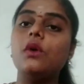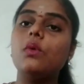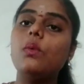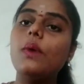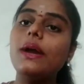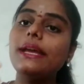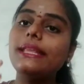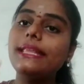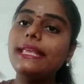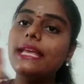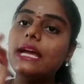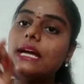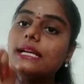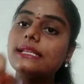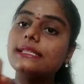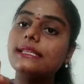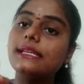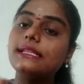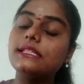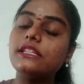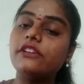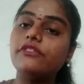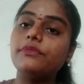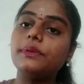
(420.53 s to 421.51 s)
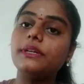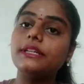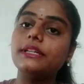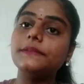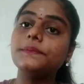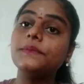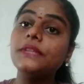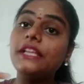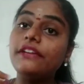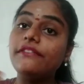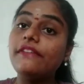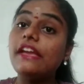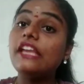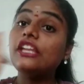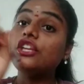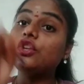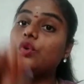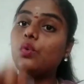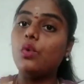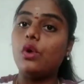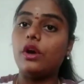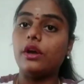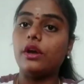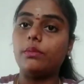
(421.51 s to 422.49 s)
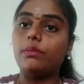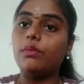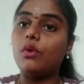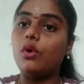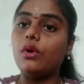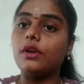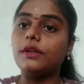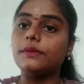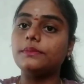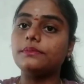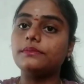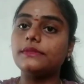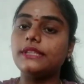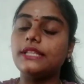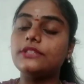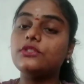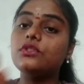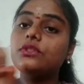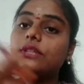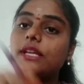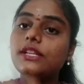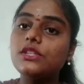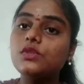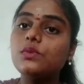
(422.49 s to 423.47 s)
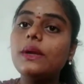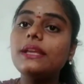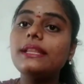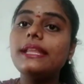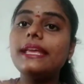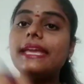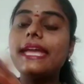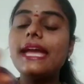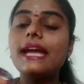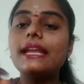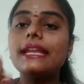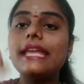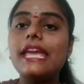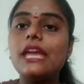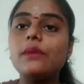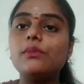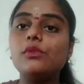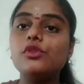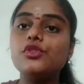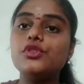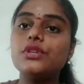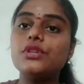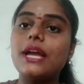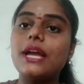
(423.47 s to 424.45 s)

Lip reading: Why they ask date of birth? When you are born. So that's why they can able to